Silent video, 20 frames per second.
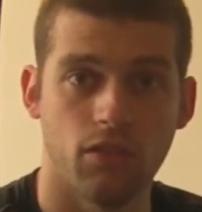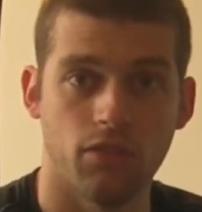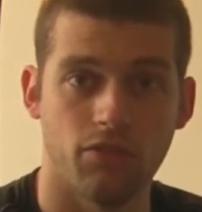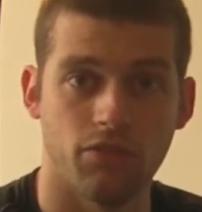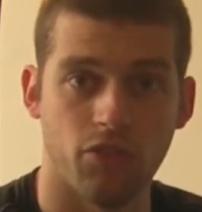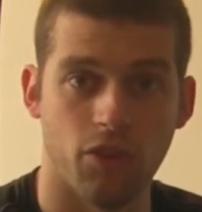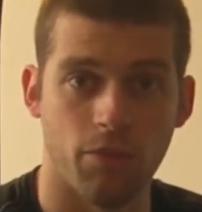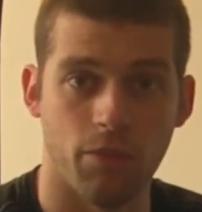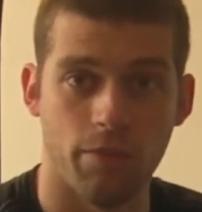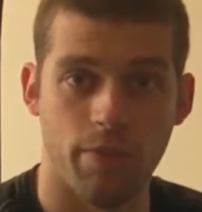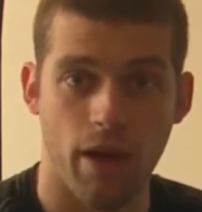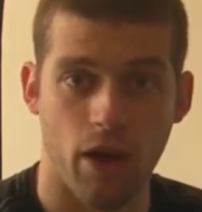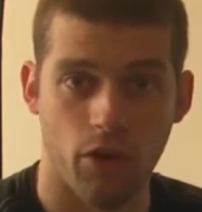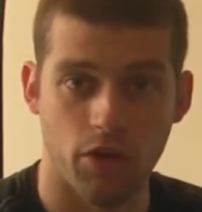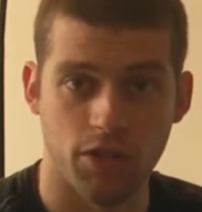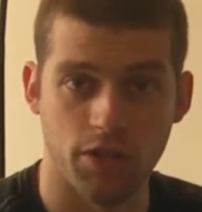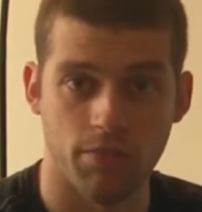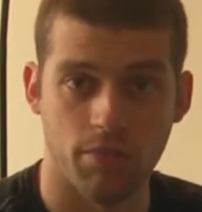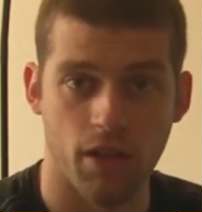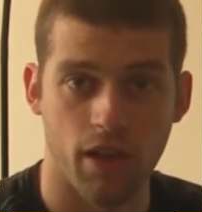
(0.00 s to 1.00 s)
from the
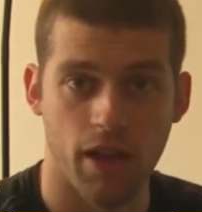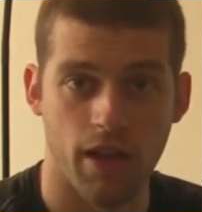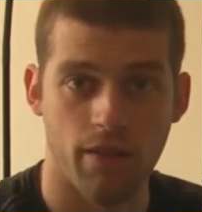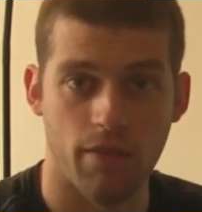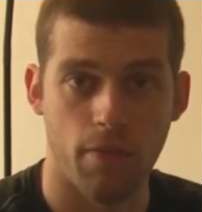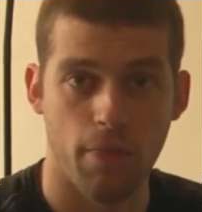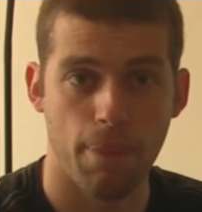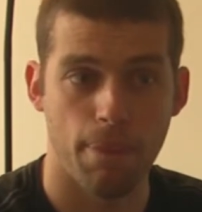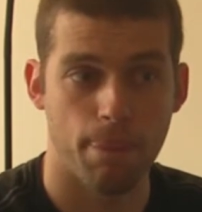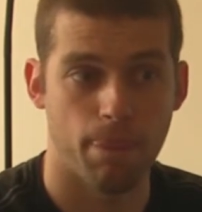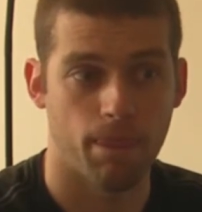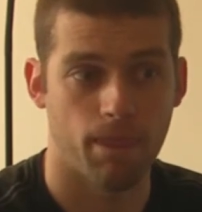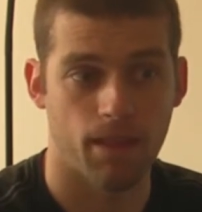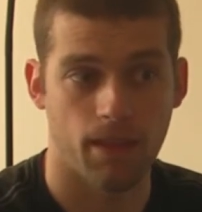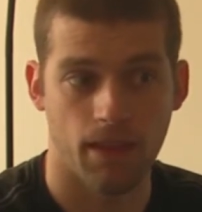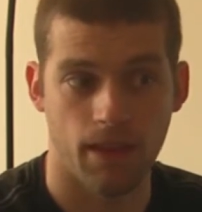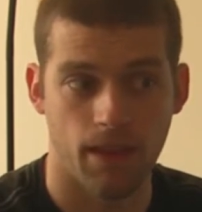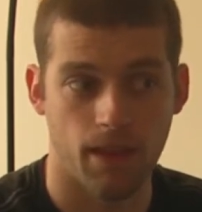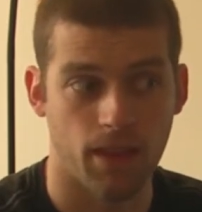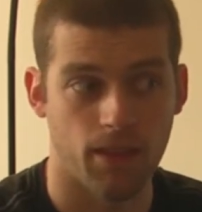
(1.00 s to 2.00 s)
power supply,
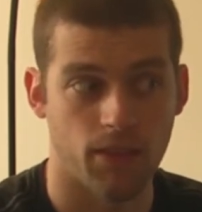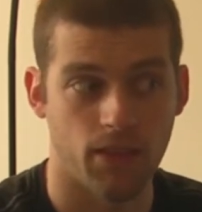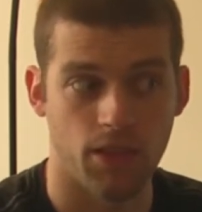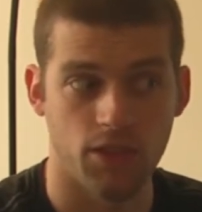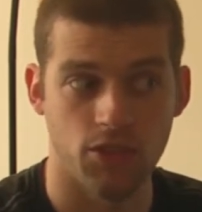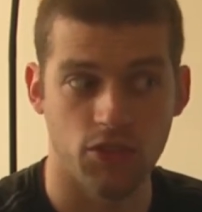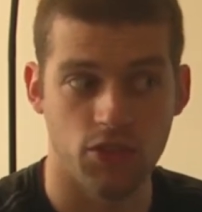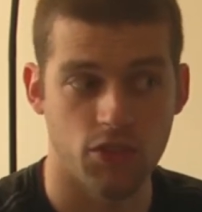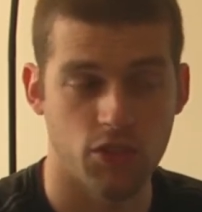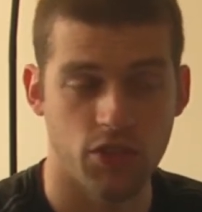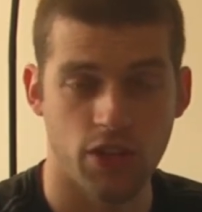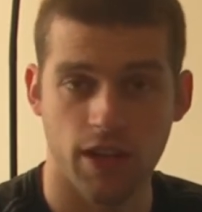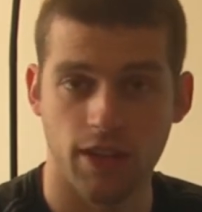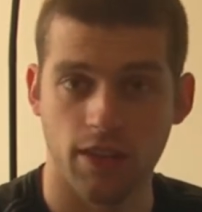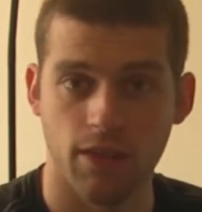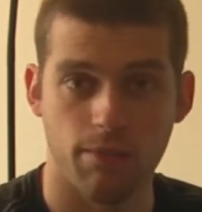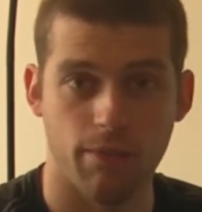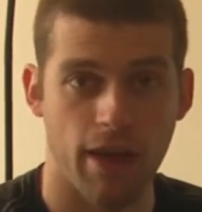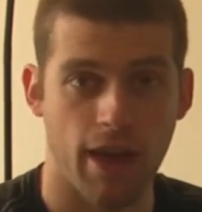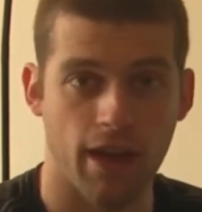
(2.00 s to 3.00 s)
and then just
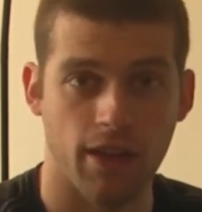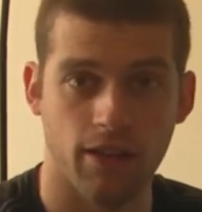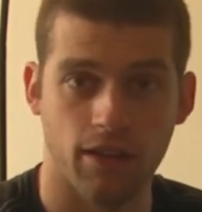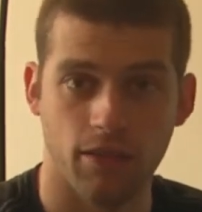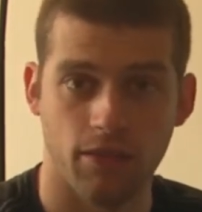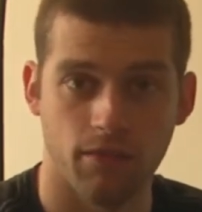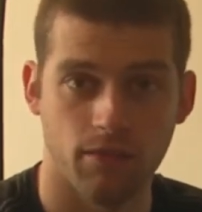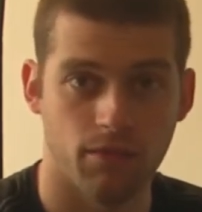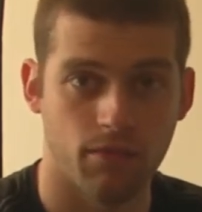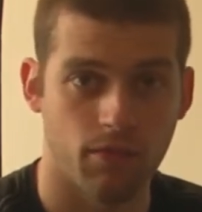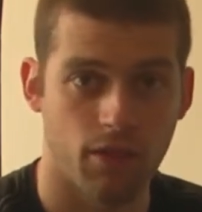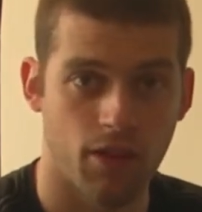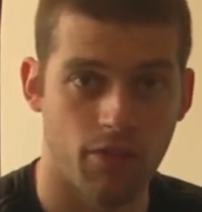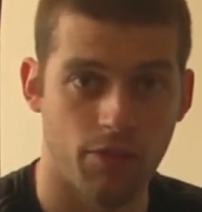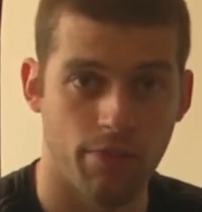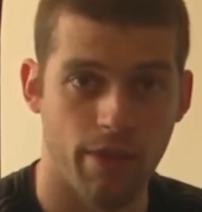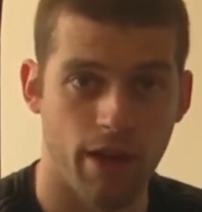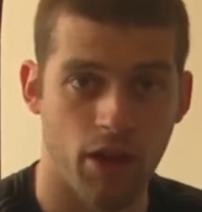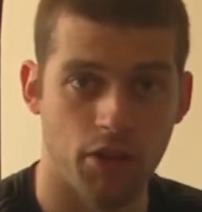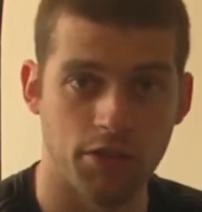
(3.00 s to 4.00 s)
check the back
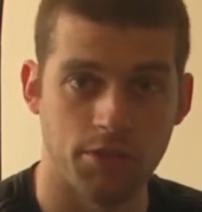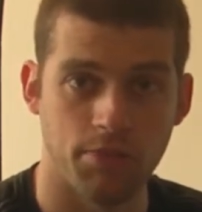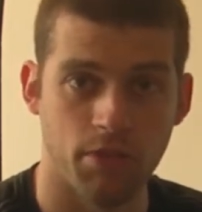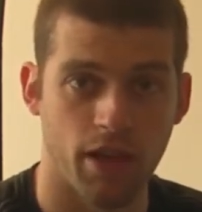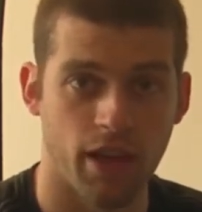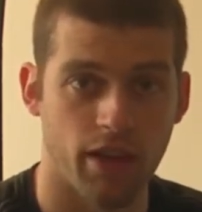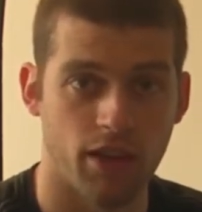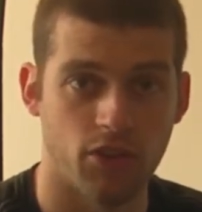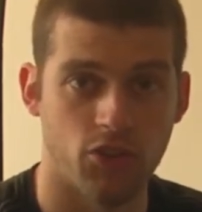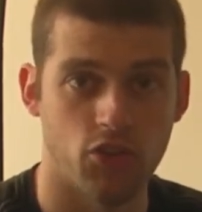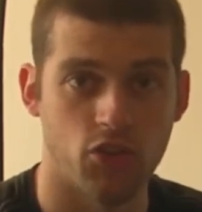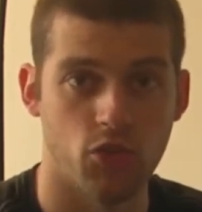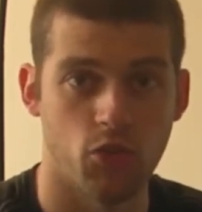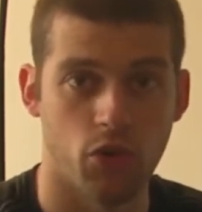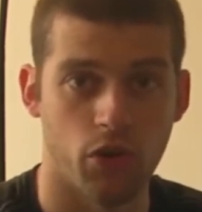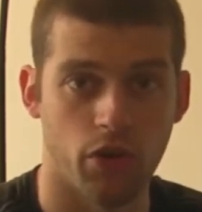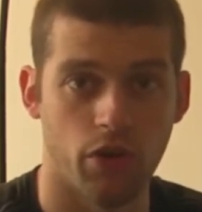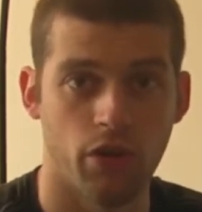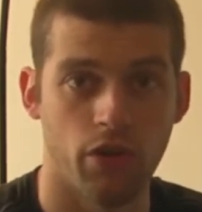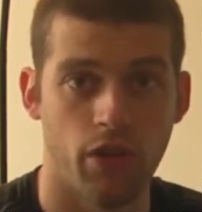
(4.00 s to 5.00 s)
of the power supply and
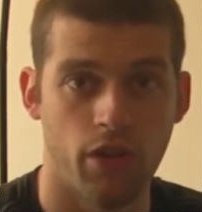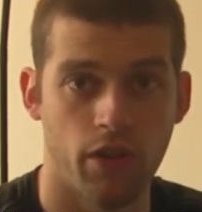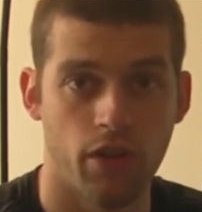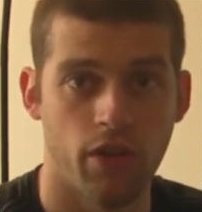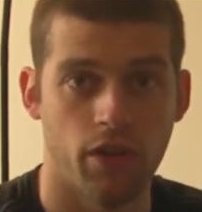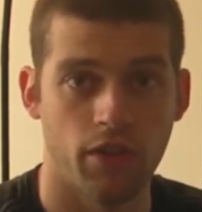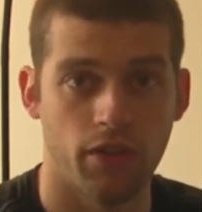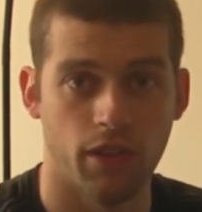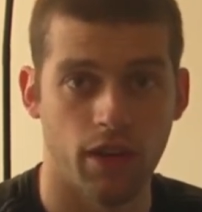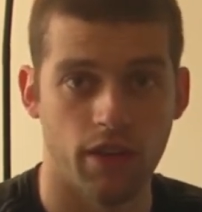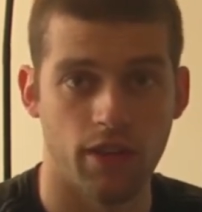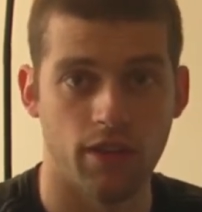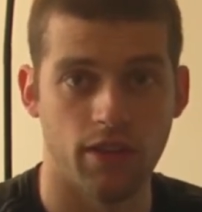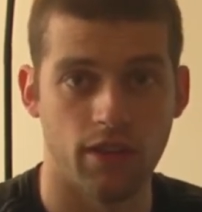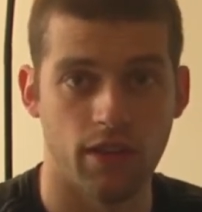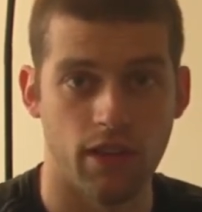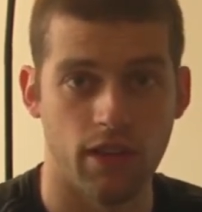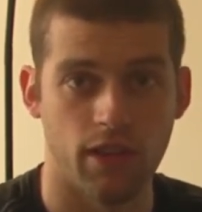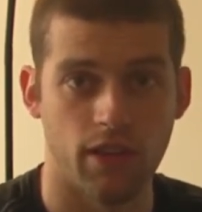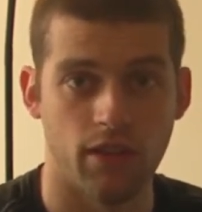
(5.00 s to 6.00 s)
ensure that
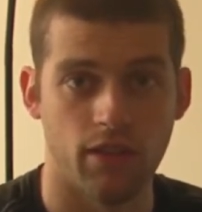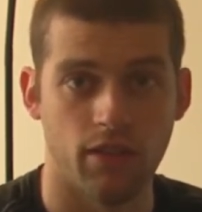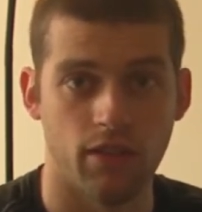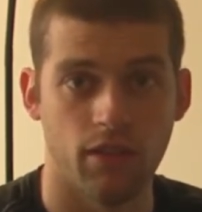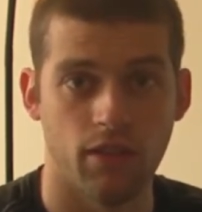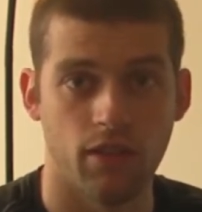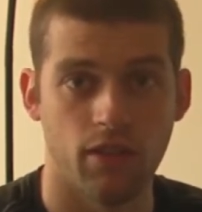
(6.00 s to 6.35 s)
indeed